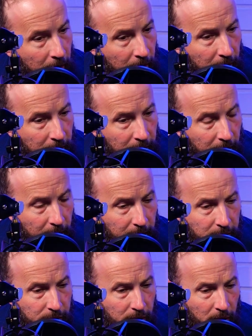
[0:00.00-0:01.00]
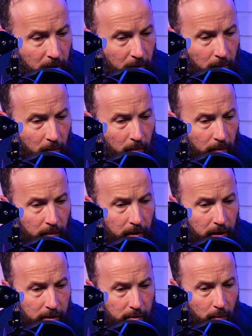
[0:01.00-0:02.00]
And so
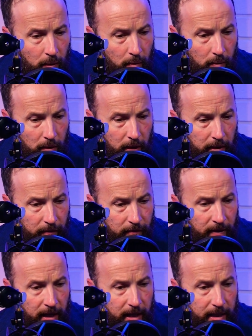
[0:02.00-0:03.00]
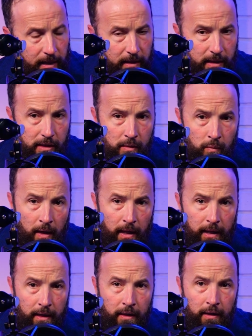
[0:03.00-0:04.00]
there's what we're going to find, and this is why,
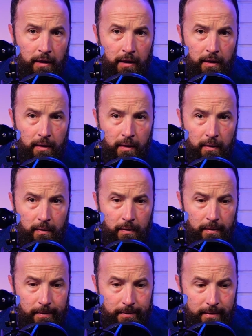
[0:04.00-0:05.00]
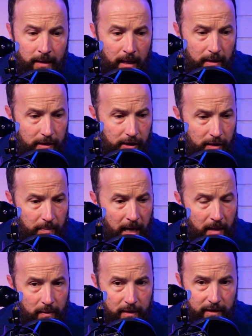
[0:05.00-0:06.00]
you know, knowledge is
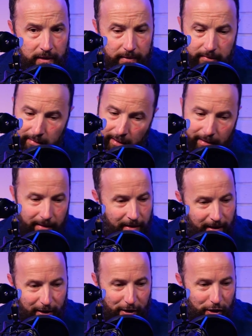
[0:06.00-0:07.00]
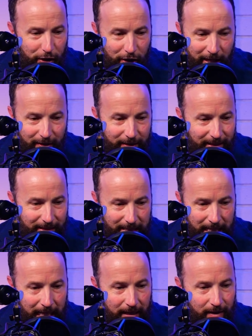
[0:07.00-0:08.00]
power and sharing is
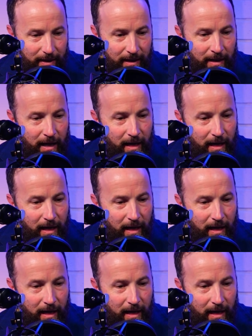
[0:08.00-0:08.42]
caring.